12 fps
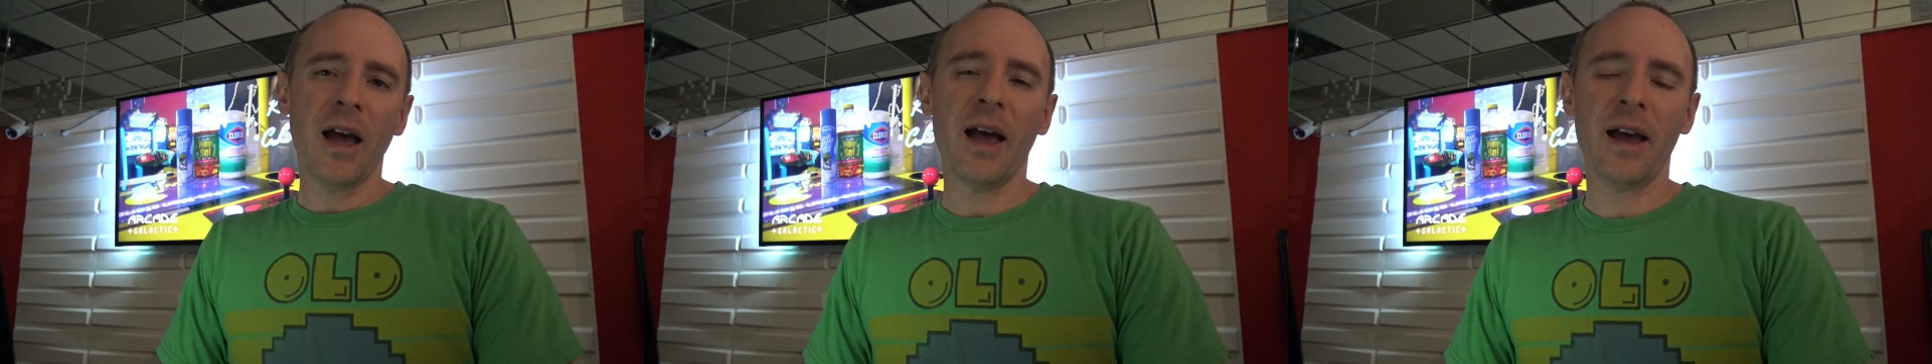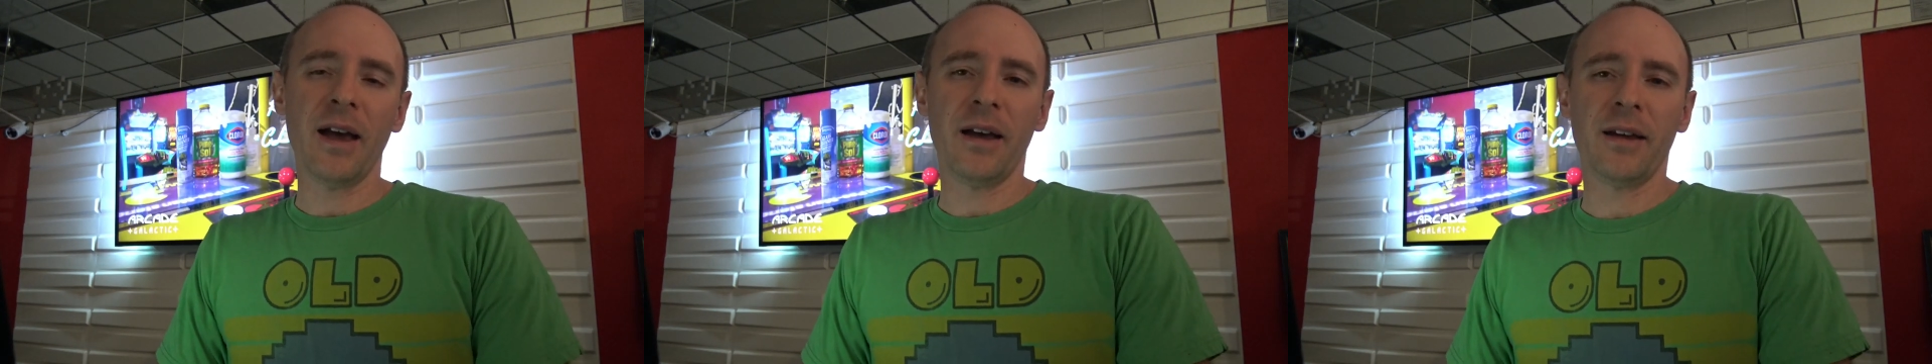
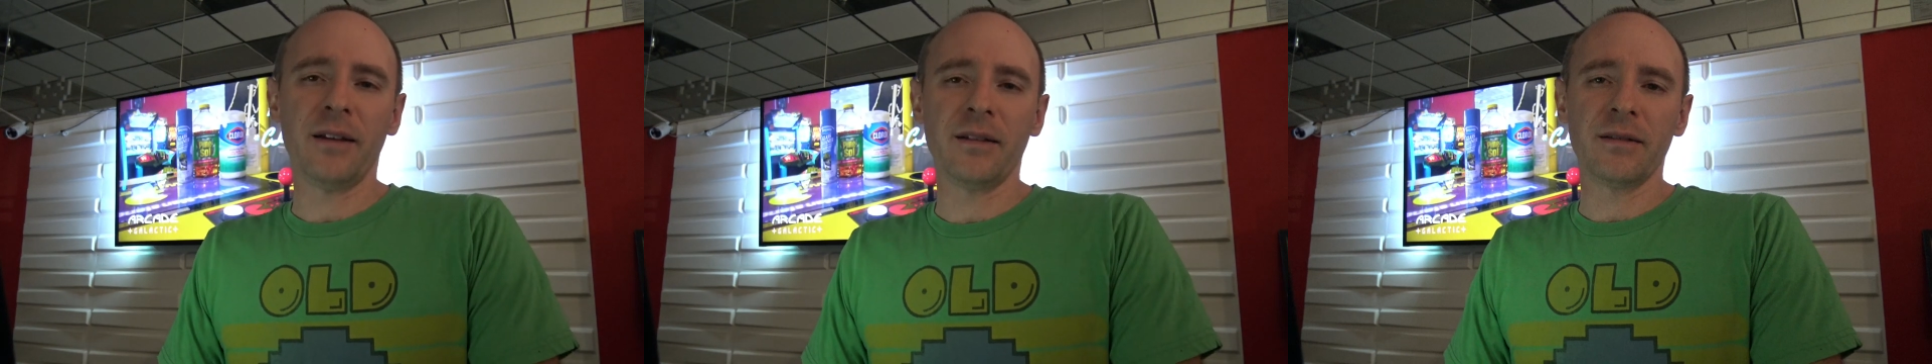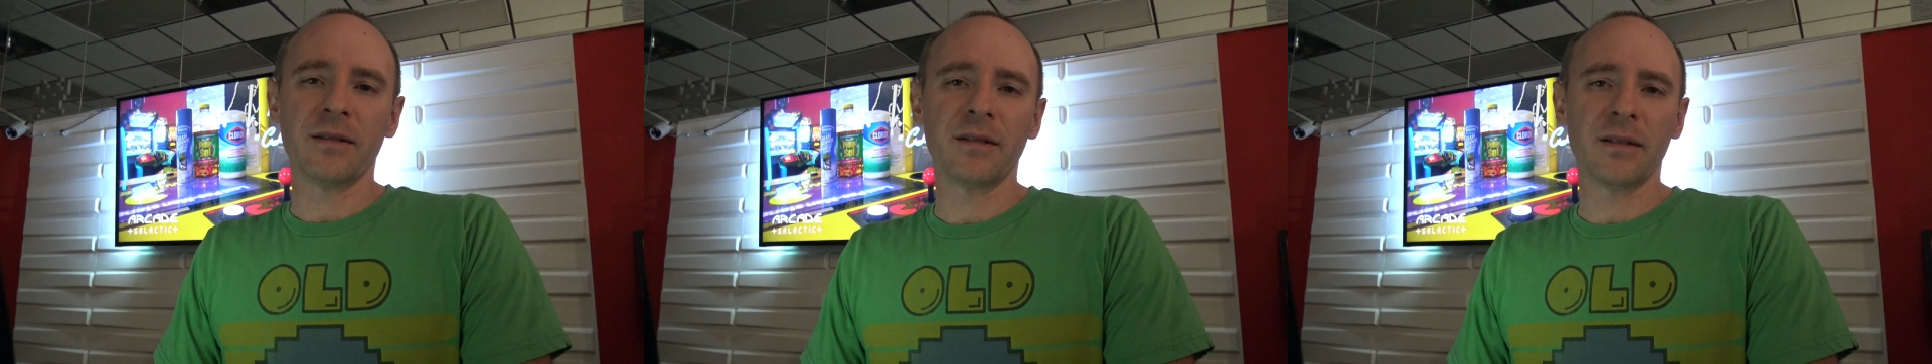
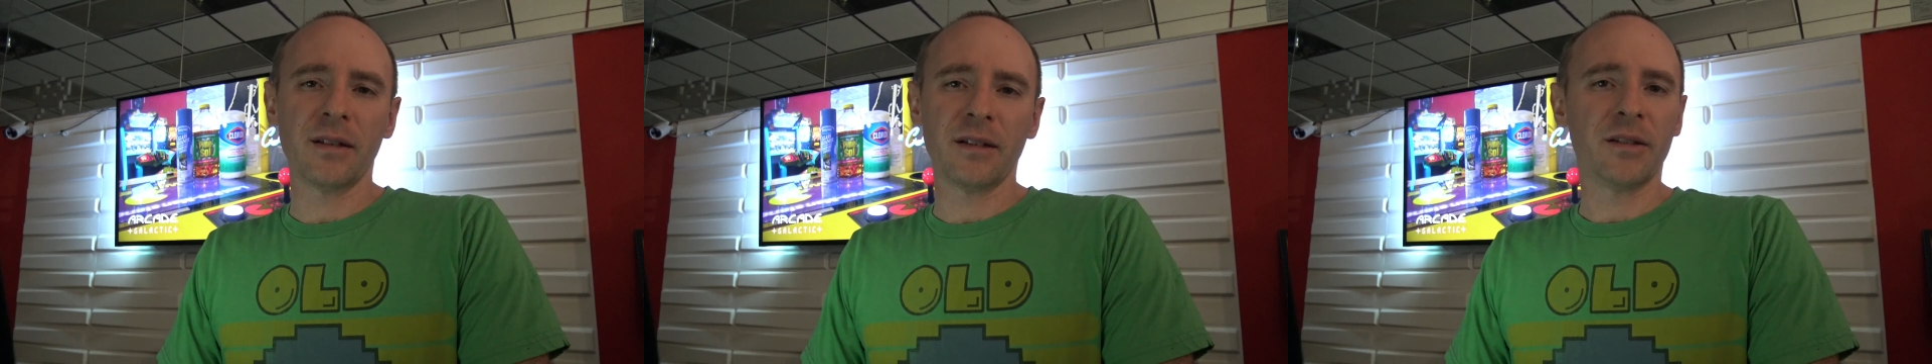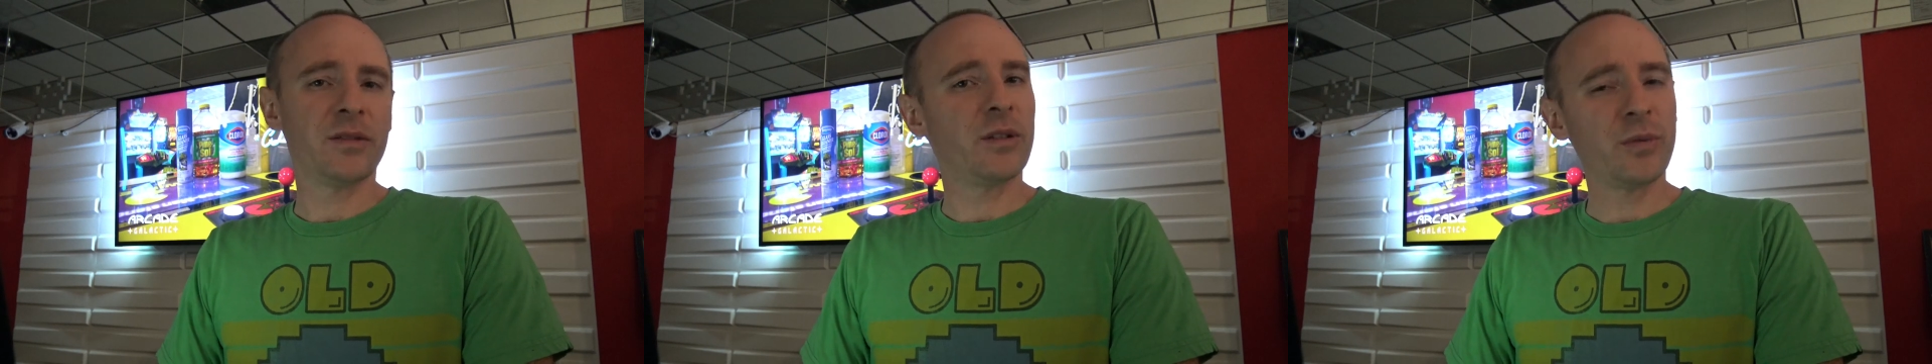And uh,
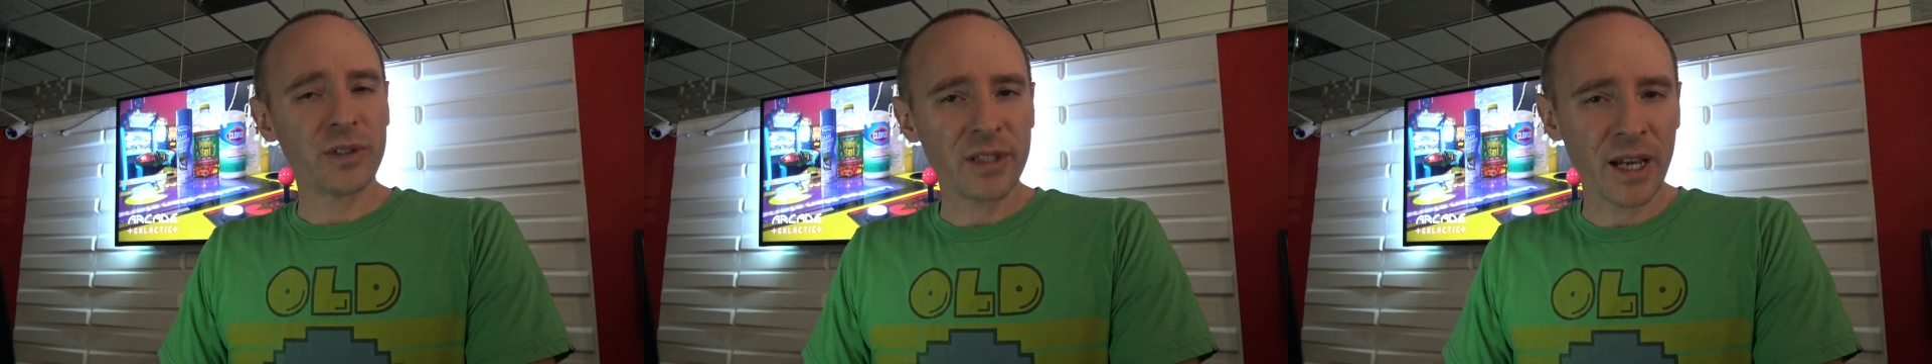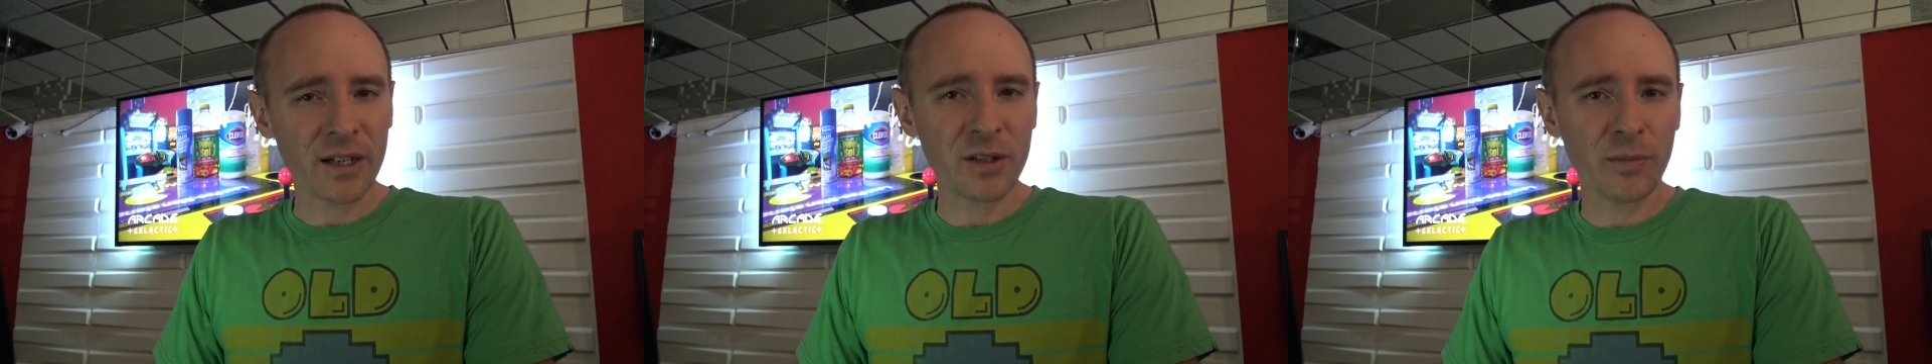they'll deal with
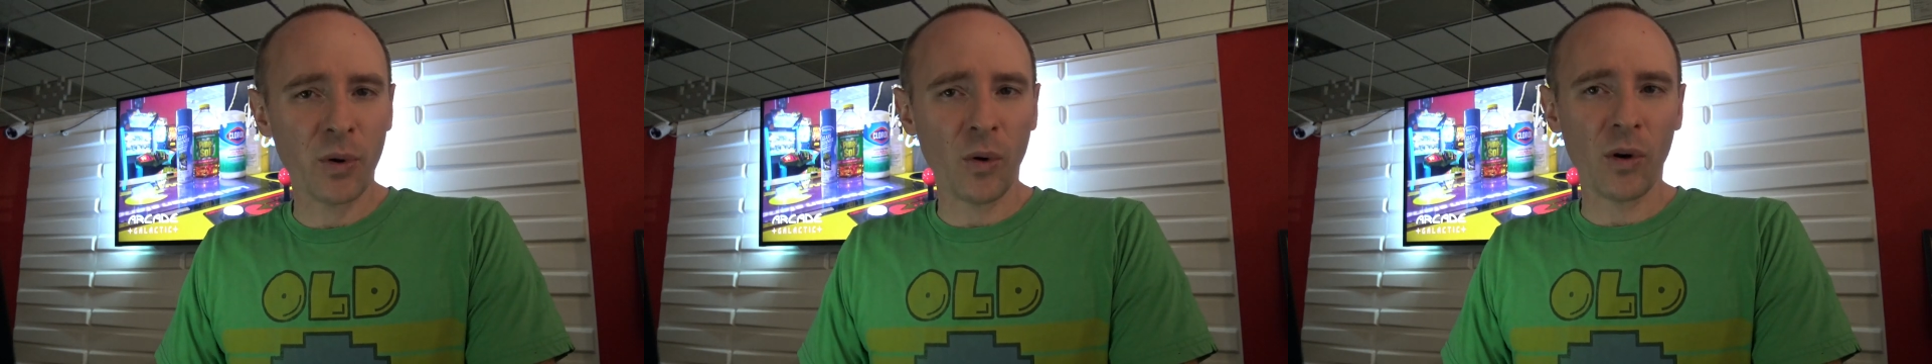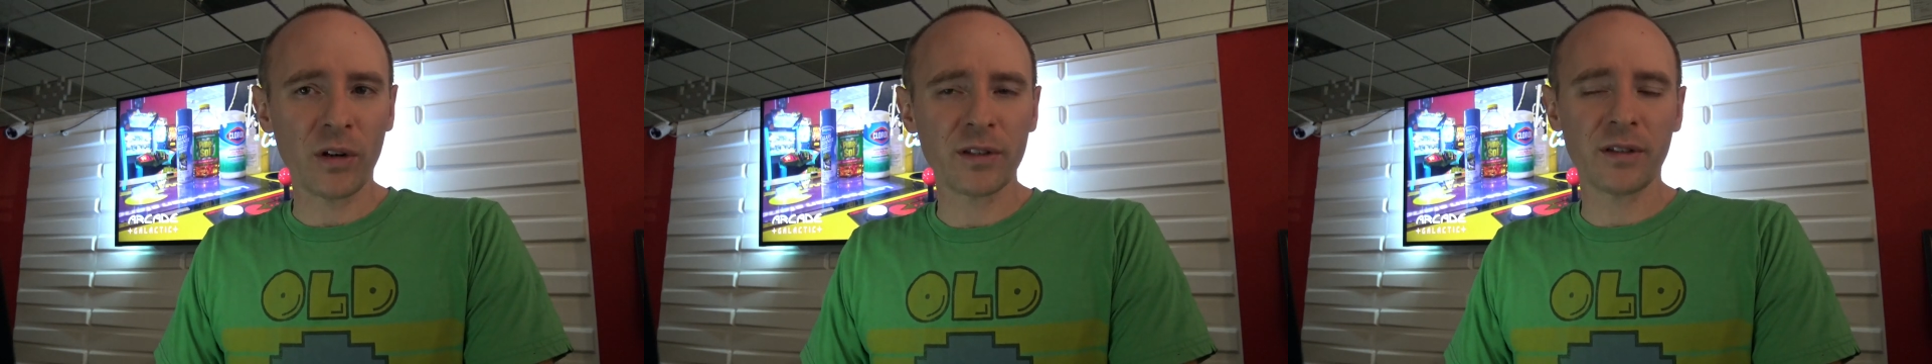tech
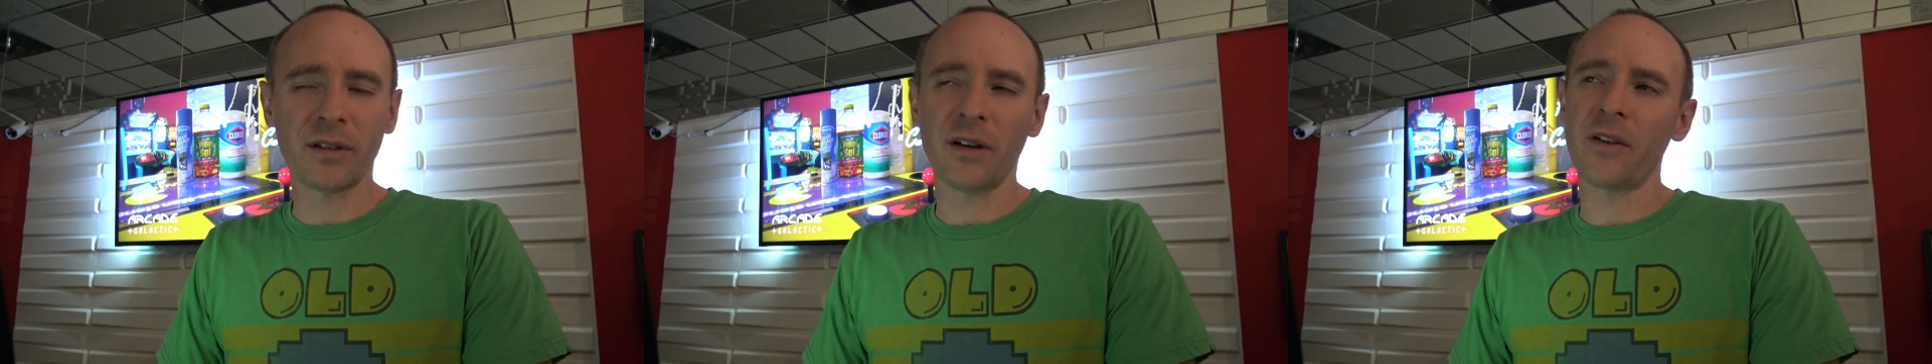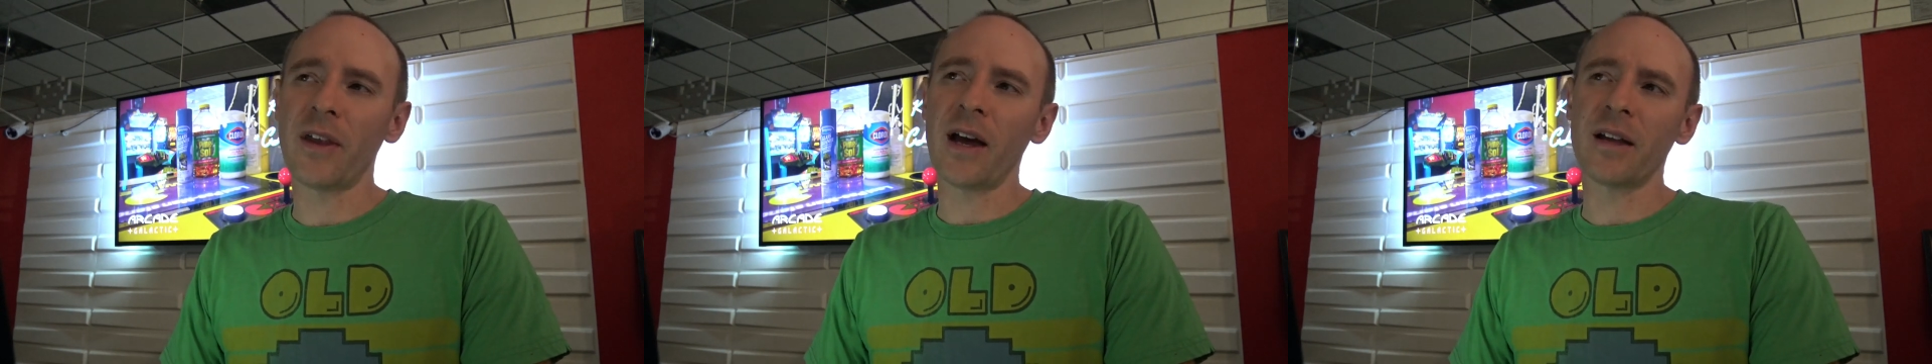support and
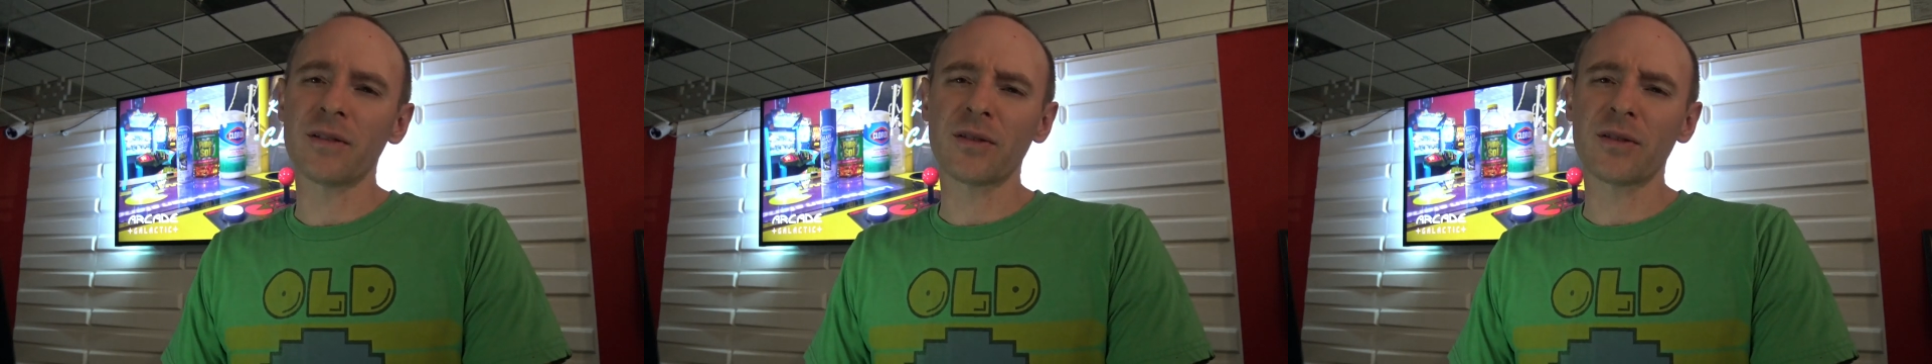all that.